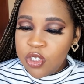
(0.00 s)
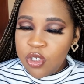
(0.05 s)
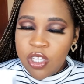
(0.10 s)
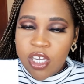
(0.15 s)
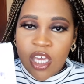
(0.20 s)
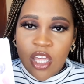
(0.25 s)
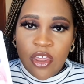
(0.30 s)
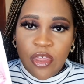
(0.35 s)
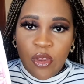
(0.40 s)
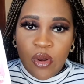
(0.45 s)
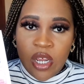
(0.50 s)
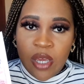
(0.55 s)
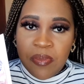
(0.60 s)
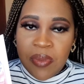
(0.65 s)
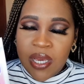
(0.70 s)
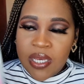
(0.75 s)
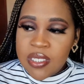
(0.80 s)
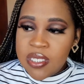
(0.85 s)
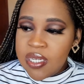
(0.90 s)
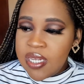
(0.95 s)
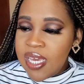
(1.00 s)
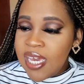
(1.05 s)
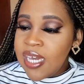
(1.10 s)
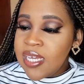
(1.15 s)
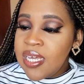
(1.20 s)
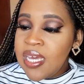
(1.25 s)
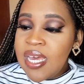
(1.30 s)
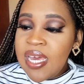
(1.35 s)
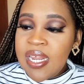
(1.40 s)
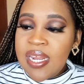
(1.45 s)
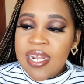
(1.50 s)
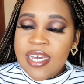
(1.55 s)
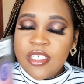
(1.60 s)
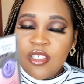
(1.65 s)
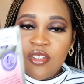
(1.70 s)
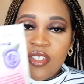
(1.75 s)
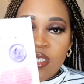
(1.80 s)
So you get three pairs in here and as